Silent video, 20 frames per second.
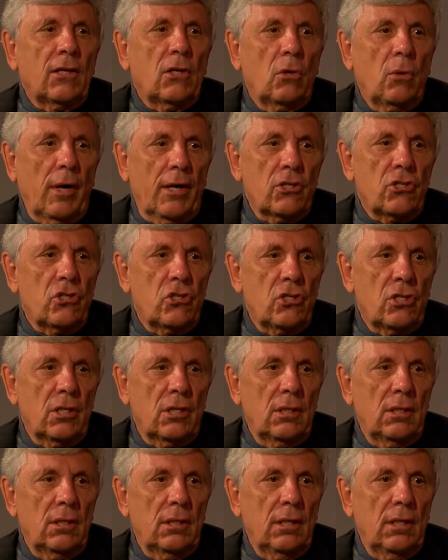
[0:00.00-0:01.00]

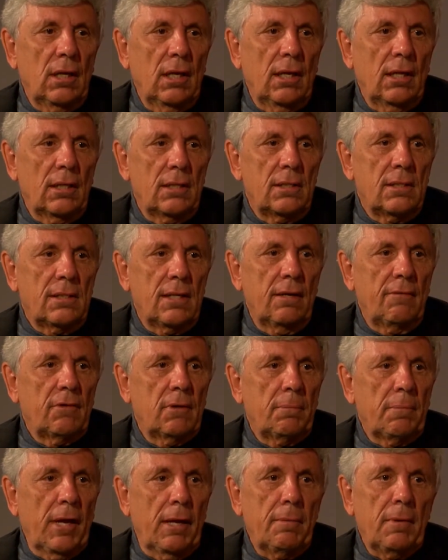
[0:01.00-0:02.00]
question is
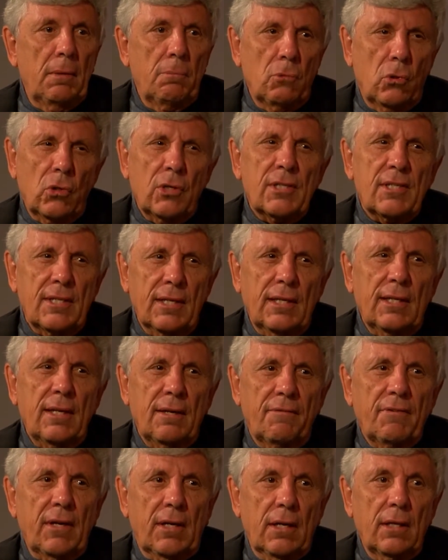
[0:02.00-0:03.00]
even maybe more
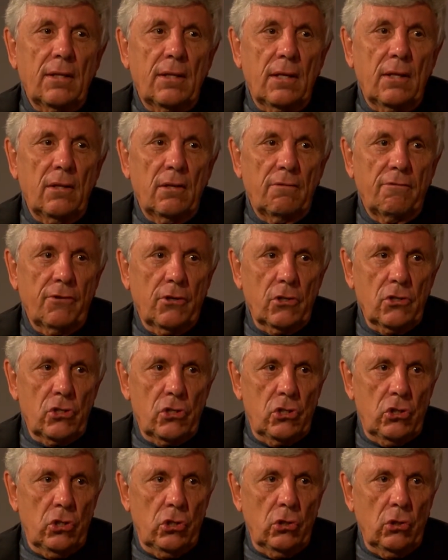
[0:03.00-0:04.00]
significant than the
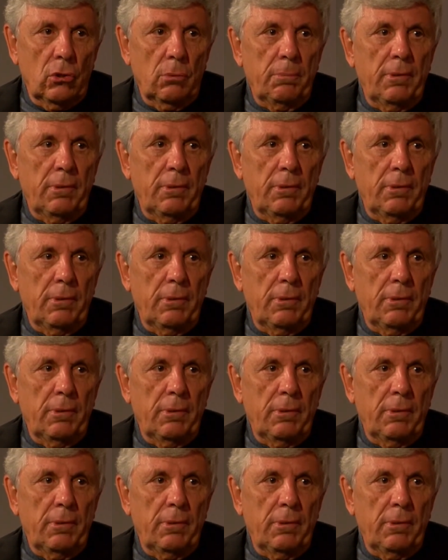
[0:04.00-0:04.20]
first two,